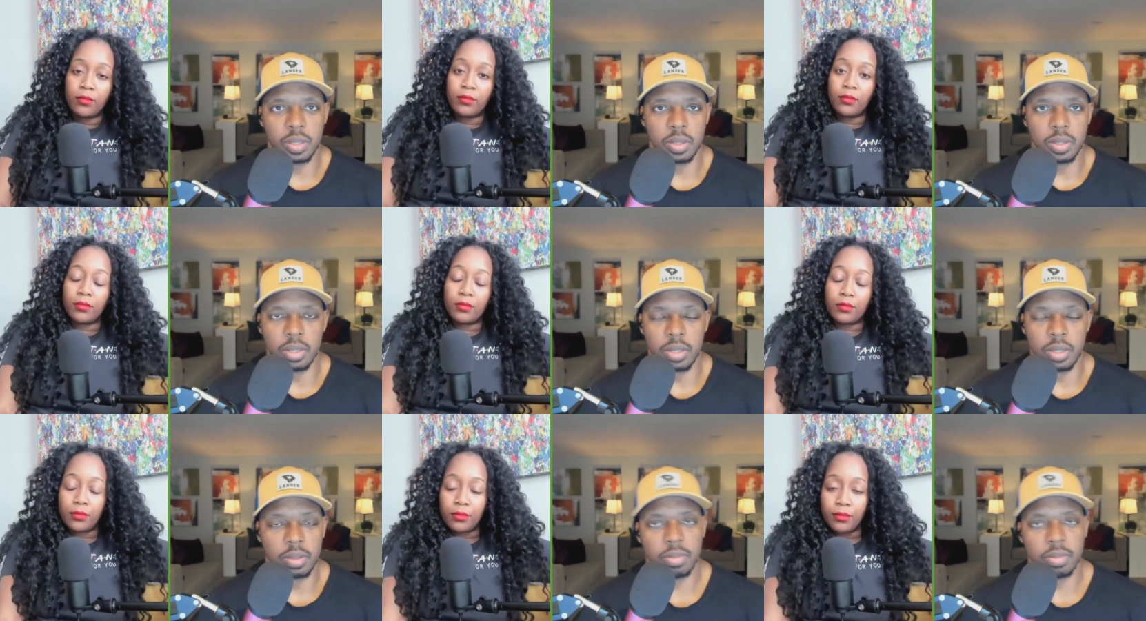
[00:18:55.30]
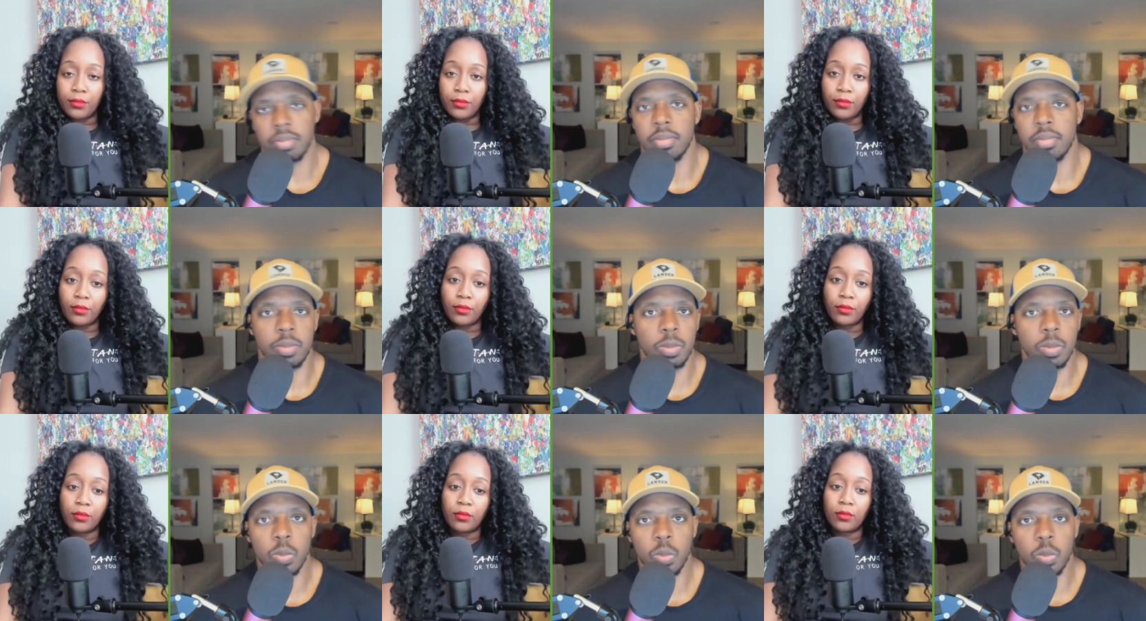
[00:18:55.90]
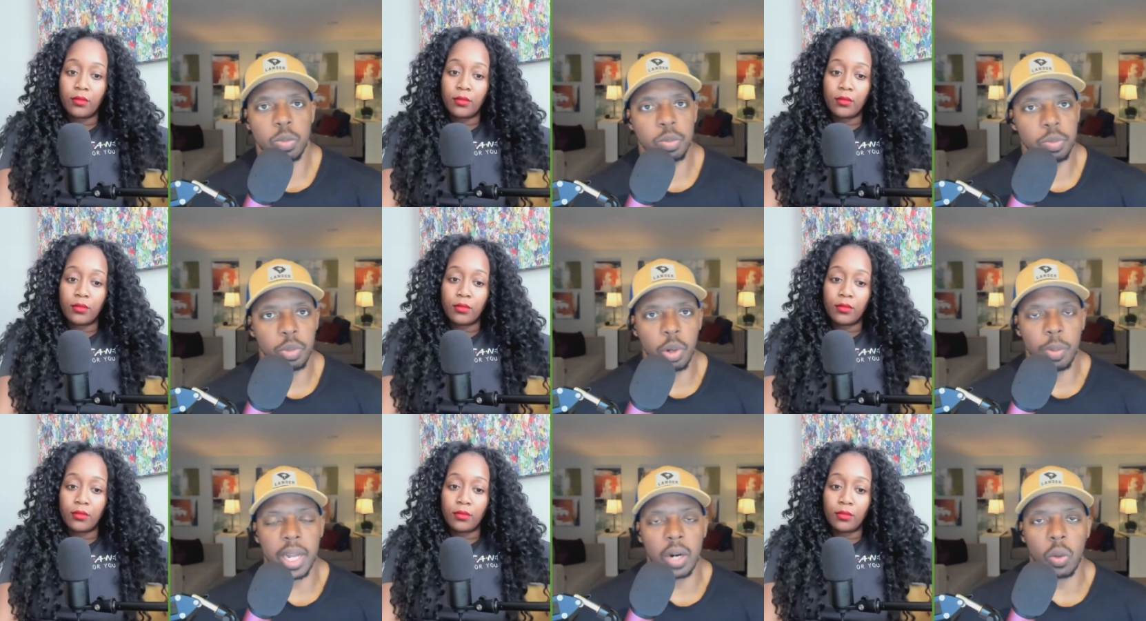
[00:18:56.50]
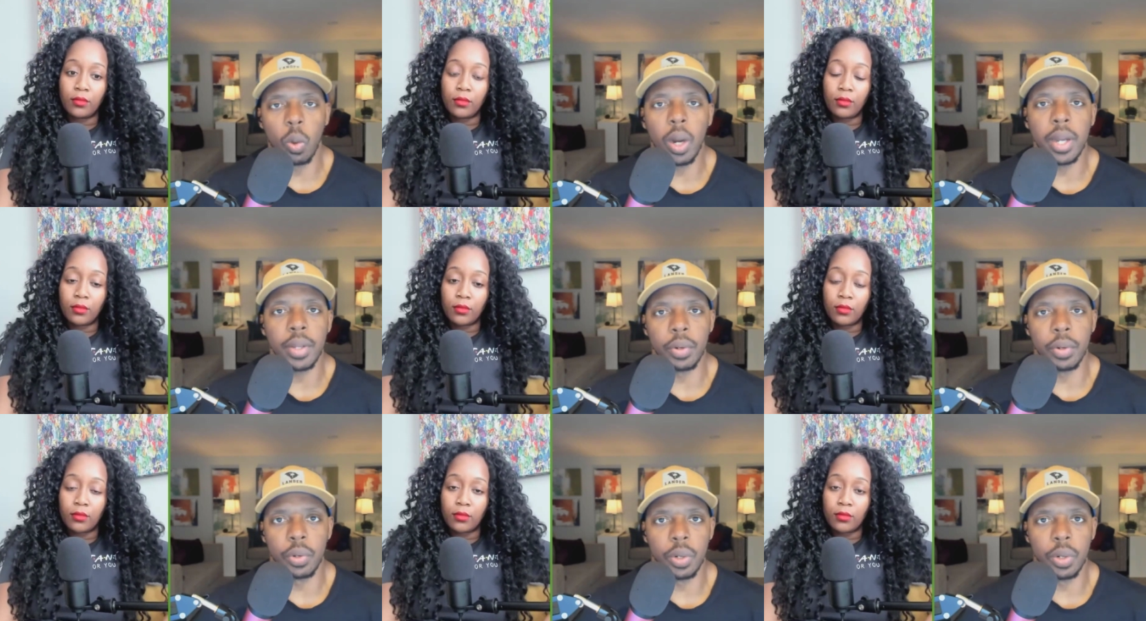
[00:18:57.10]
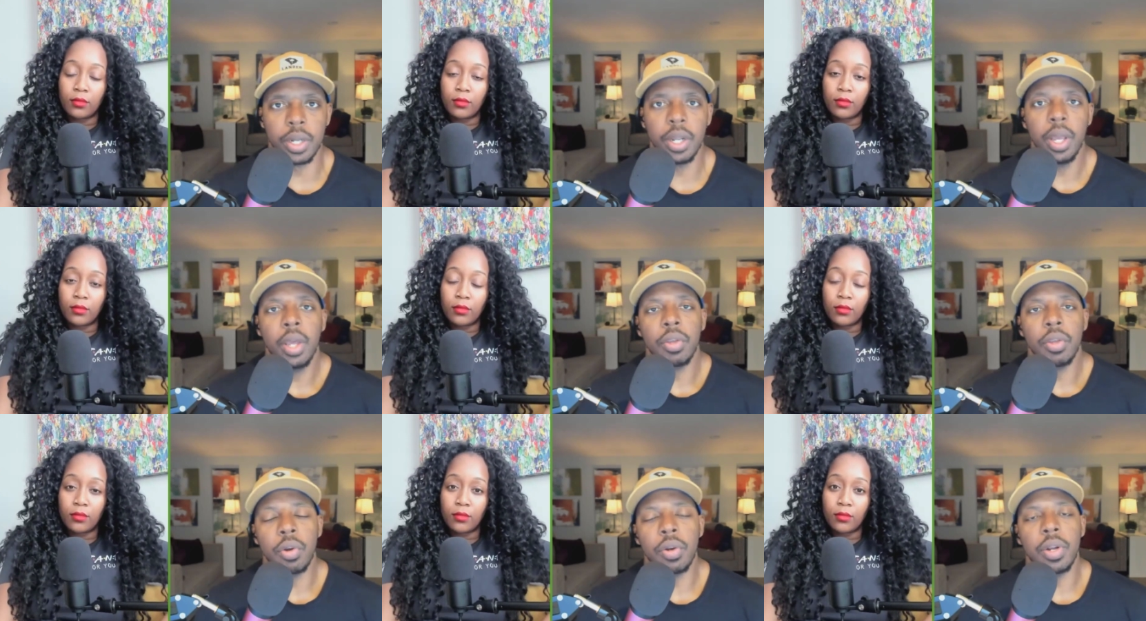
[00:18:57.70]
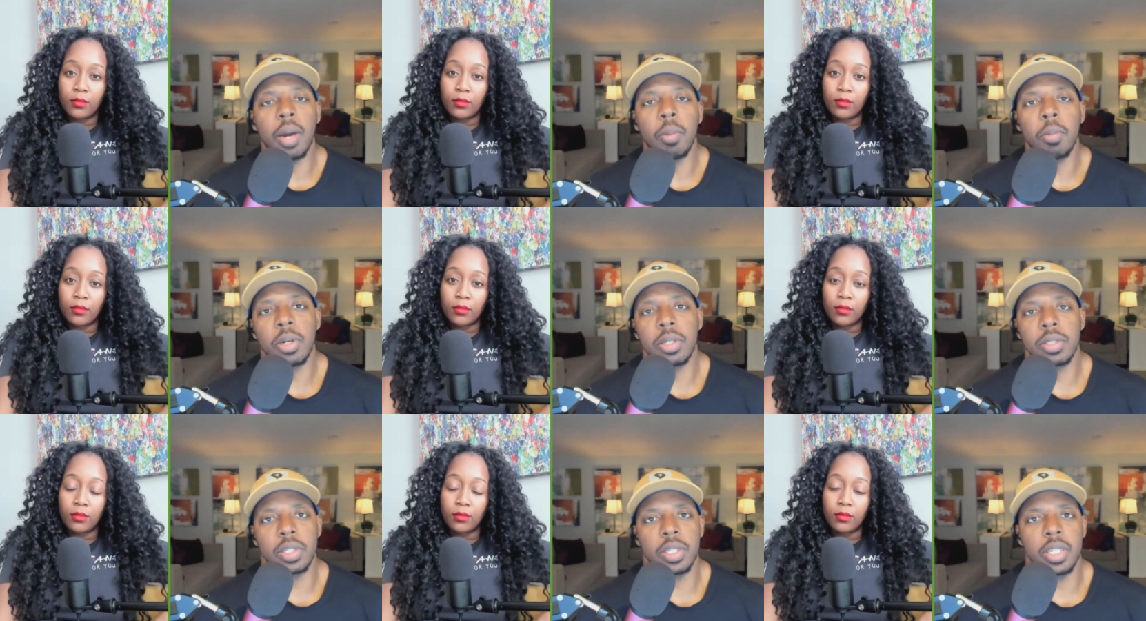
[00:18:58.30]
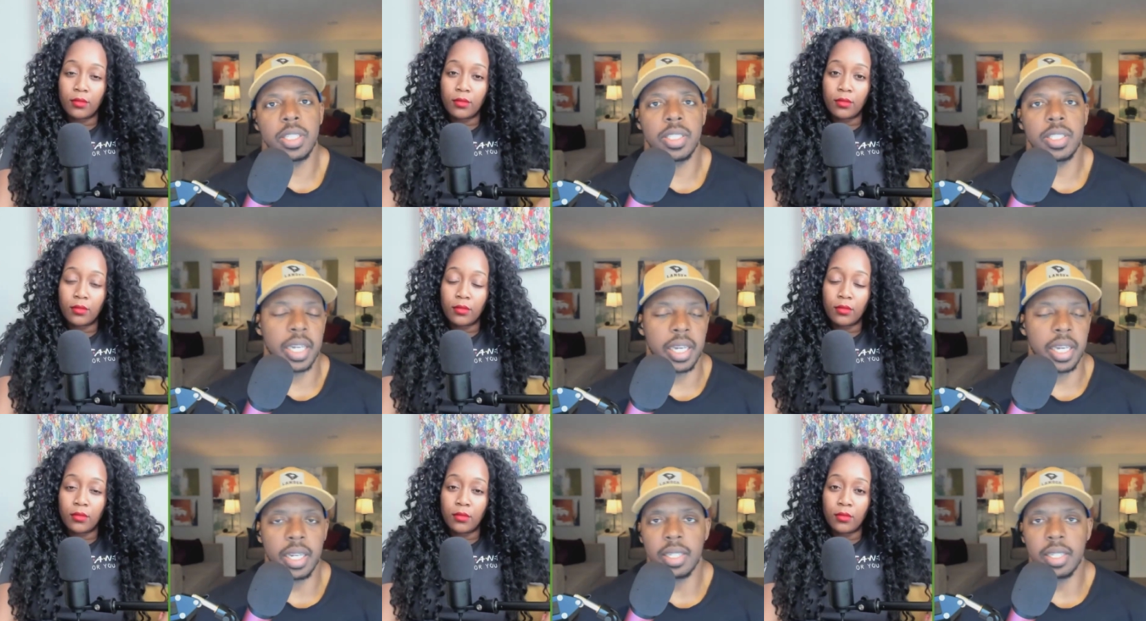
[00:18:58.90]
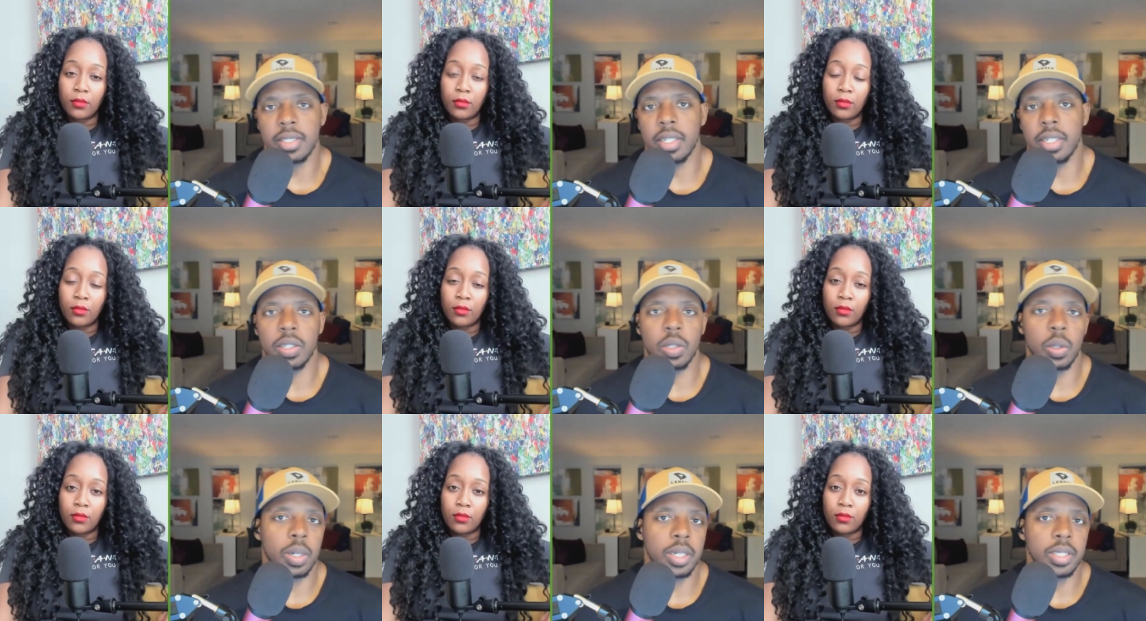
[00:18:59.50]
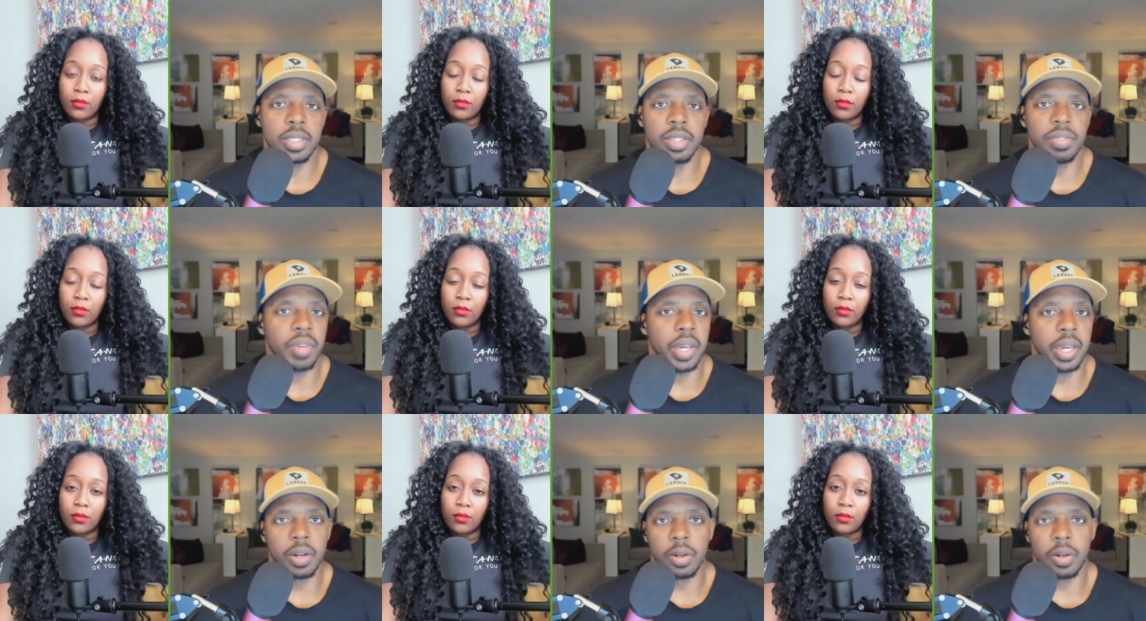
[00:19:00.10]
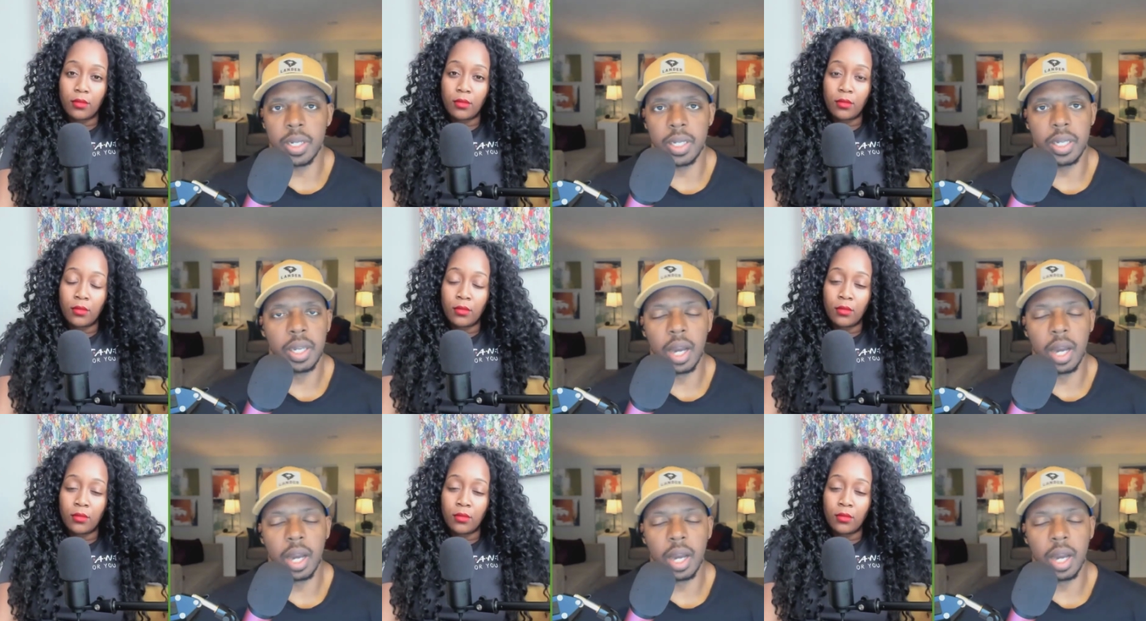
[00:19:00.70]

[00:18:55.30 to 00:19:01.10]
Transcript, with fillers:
Speaker 1: you know, no matter what you're doing, your numbers are going to change, they're going to vary.